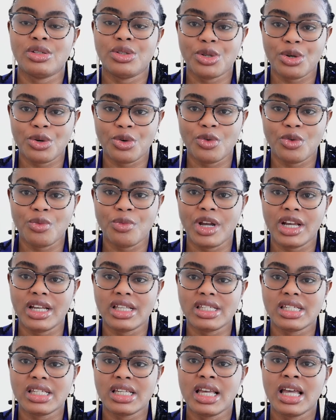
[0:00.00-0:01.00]

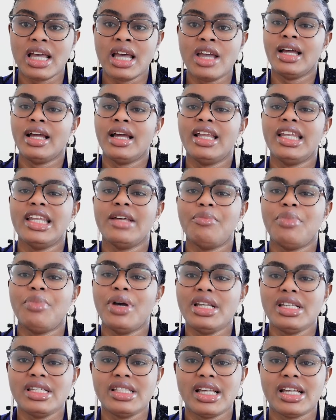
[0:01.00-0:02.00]
documents. The
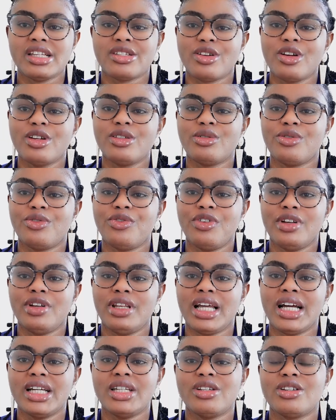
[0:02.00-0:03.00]
person that is going to fill
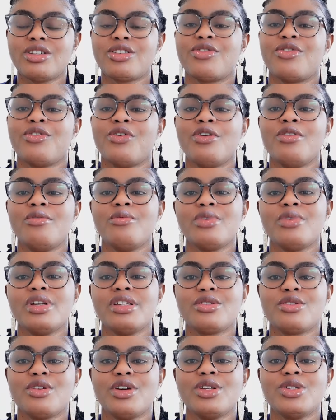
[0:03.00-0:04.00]
out this form
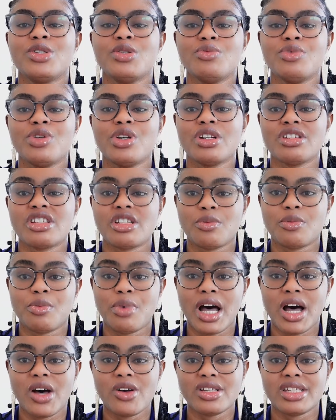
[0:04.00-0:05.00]
is going to be your
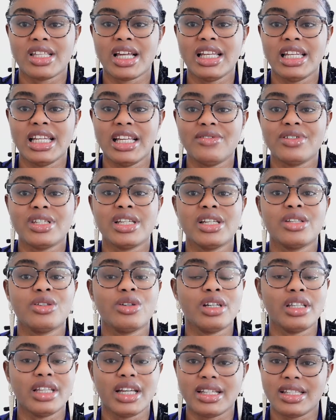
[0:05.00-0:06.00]
spouse that lives in
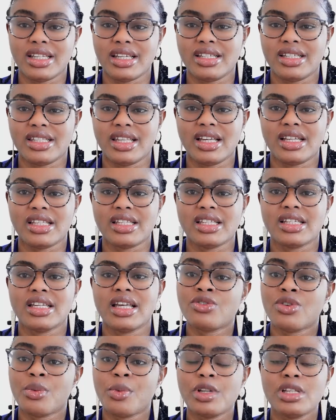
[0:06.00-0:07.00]
the United States.
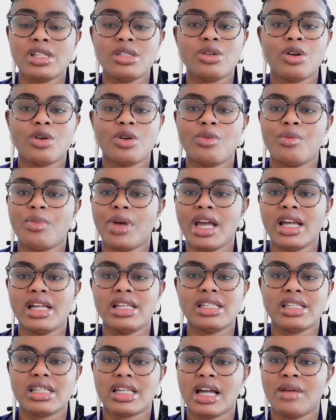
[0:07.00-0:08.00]
Supporting
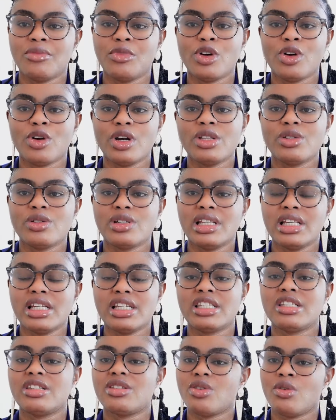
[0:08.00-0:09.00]
documents, I'm not going to
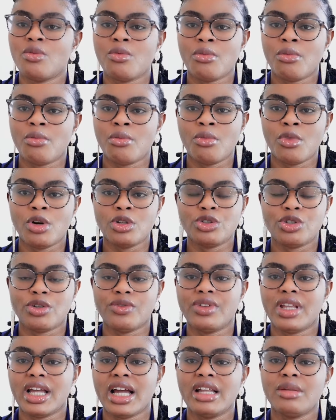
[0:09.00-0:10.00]
list much
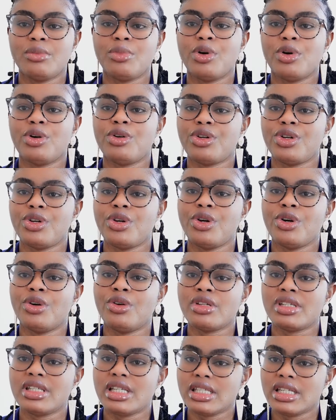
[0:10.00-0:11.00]
of that, but your
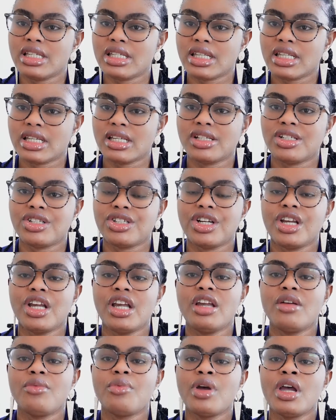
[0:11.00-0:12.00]

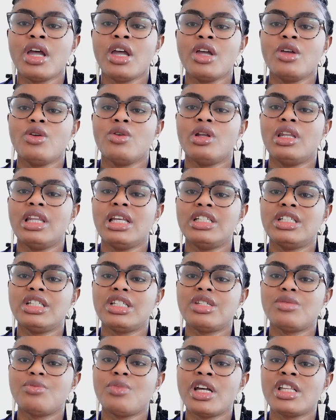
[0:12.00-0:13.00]
citizenship, your
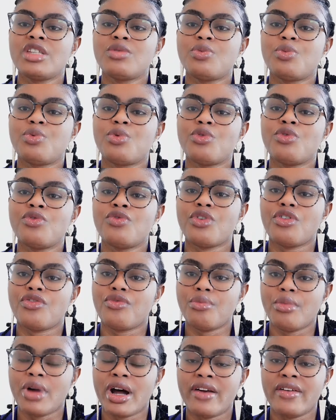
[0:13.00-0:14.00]
legitimate proof of
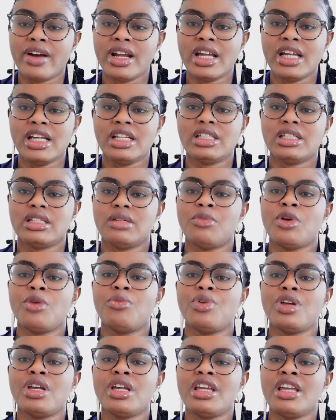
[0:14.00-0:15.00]
marriage,
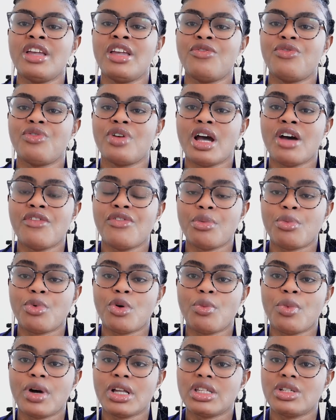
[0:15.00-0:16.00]
maybe if you have a
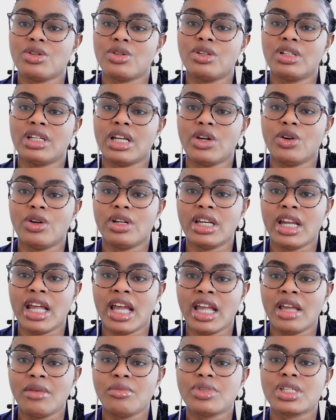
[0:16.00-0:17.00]
property under your
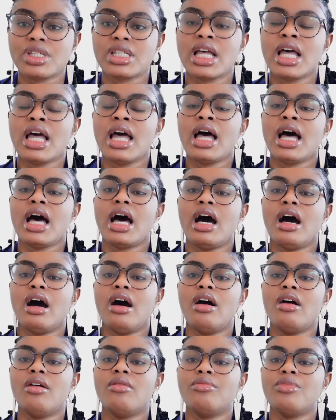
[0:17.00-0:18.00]
names,
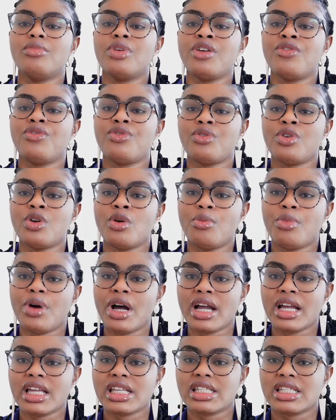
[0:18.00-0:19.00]
if your
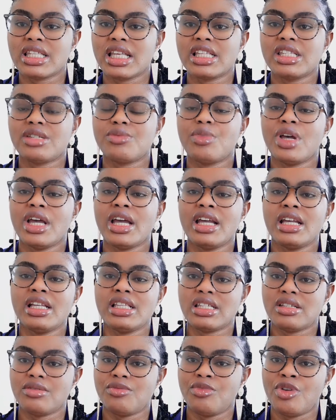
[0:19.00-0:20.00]
bank
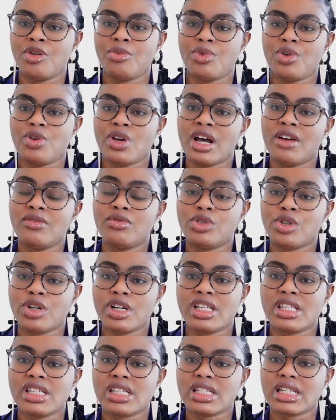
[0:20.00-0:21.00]
statement, maybe you have
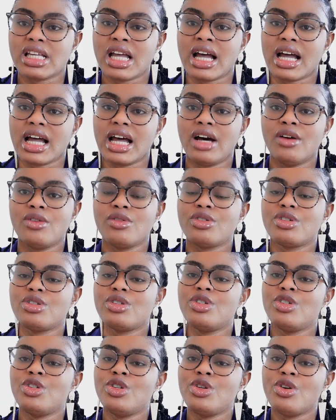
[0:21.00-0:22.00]
joint
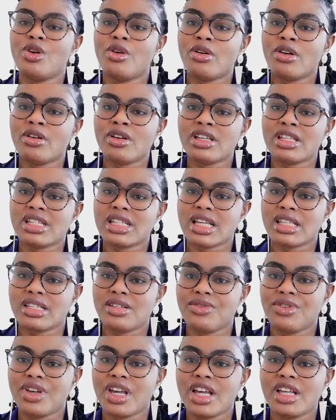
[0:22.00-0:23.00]
accounts, your
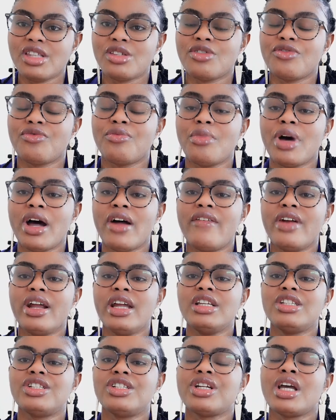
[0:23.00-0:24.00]
certificate of
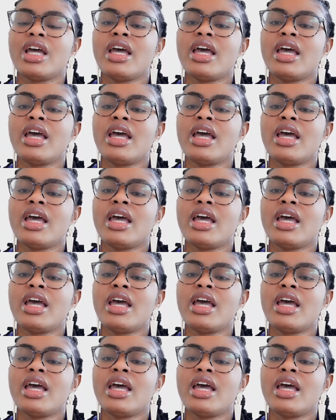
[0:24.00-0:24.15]
marriage,